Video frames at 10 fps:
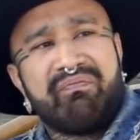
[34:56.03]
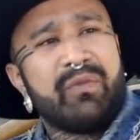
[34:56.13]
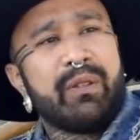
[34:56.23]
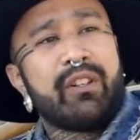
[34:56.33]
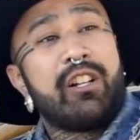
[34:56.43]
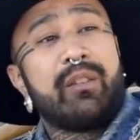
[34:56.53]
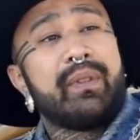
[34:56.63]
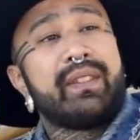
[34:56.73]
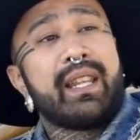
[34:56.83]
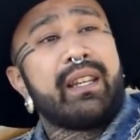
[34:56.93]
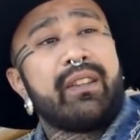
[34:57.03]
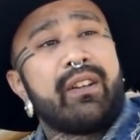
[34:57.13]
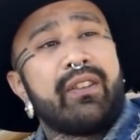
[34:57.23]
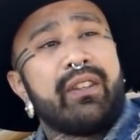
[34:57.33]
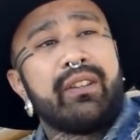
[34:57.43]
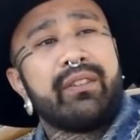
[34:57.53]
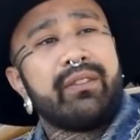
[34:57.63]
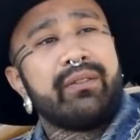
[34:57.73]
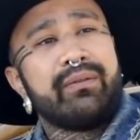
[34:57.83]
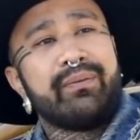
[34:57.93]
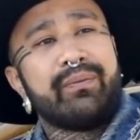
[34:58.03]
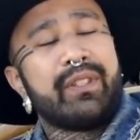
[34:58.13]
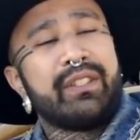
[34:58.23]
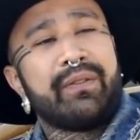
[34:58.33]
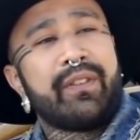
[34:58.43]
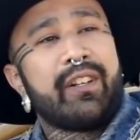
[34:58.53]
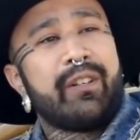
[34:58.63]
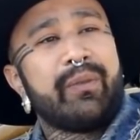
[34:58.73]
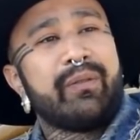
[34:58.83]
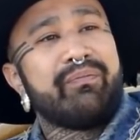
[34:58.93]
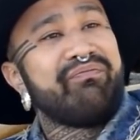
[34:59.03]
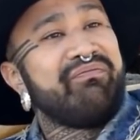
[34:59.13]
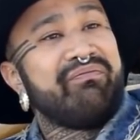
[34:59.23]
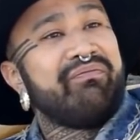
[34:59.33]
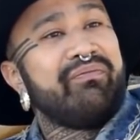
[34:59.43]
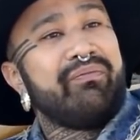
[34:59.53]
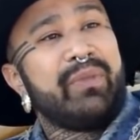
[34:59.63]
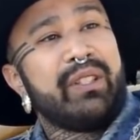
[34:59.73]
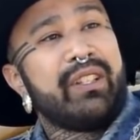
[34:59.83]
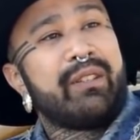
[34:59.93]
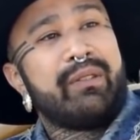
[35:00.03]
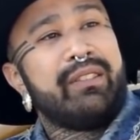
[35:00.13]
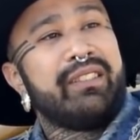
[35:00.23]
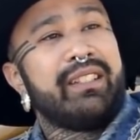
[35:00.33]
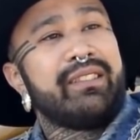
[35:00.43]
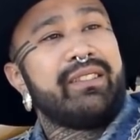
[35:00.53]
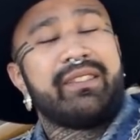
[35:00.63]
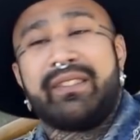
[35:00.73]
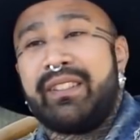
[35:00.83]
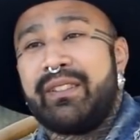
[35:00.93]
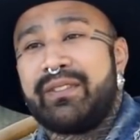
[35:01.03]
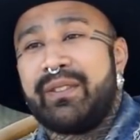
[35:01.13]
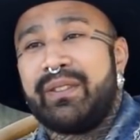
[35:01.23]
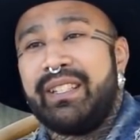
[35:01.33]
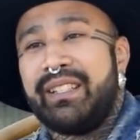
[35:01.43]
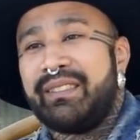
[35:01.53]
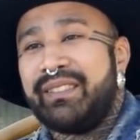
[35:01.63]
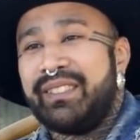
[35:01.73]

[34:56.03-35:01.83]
we would all be standing there on the hill on the farm and be like, well, I guess this is how it's going down.